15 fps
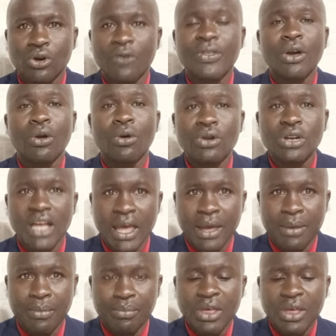of the
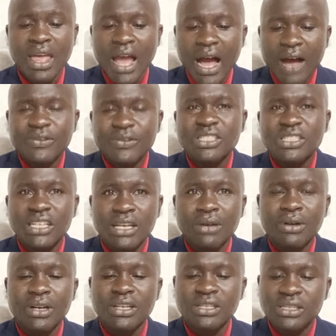ODM, after
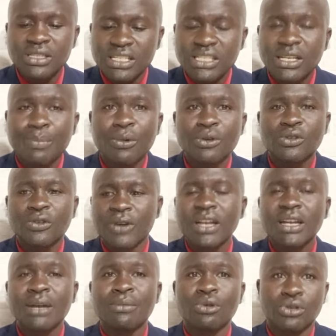securing the support of
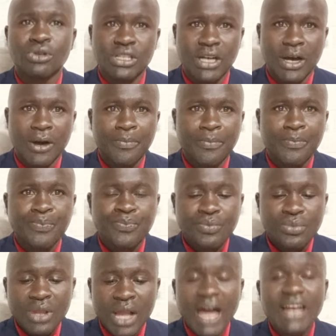Raila Amolo Odinga.
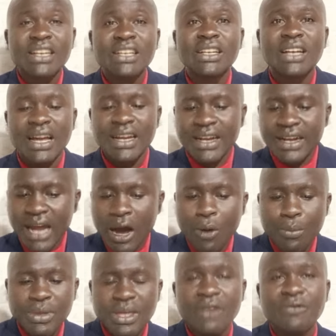And he can
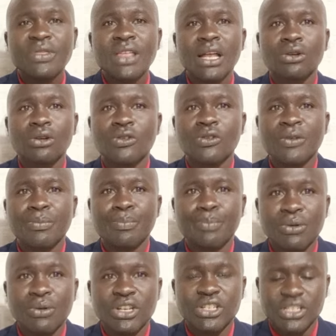now behave with a lot of
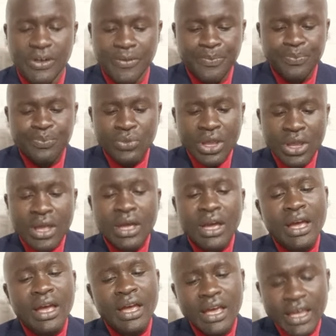impunity.
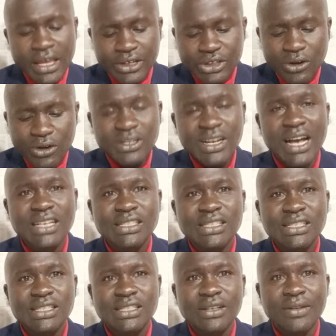He told
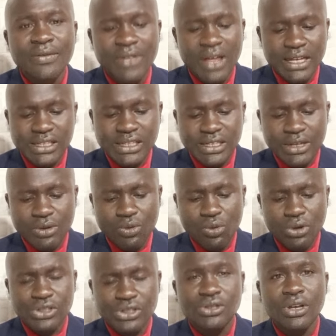us that he
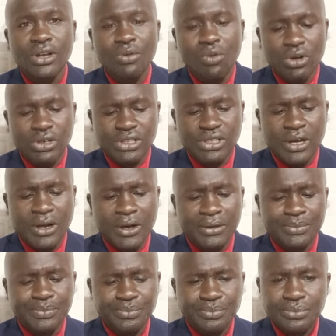
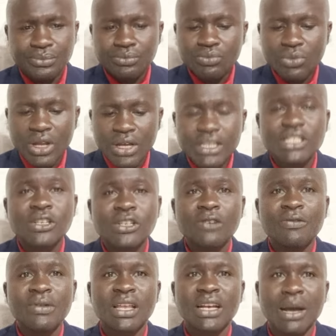was
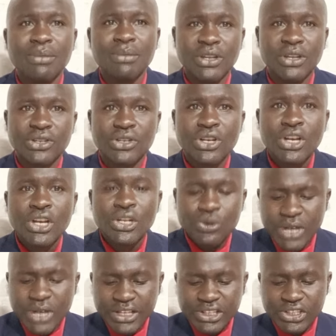dissolving the cabinet.
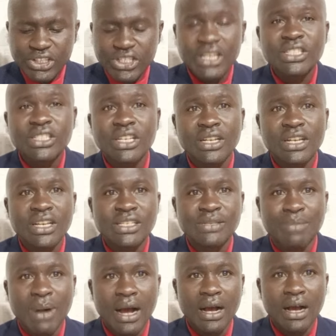Today, Churchill is
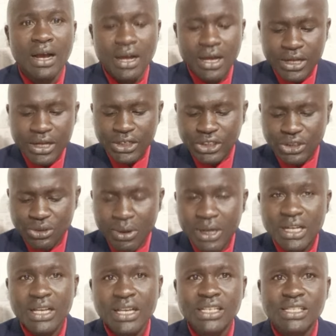back.
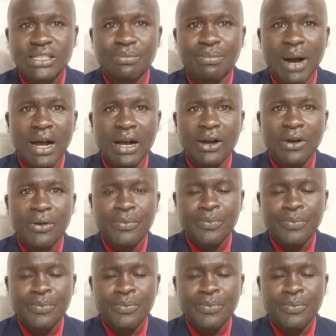Duale is back.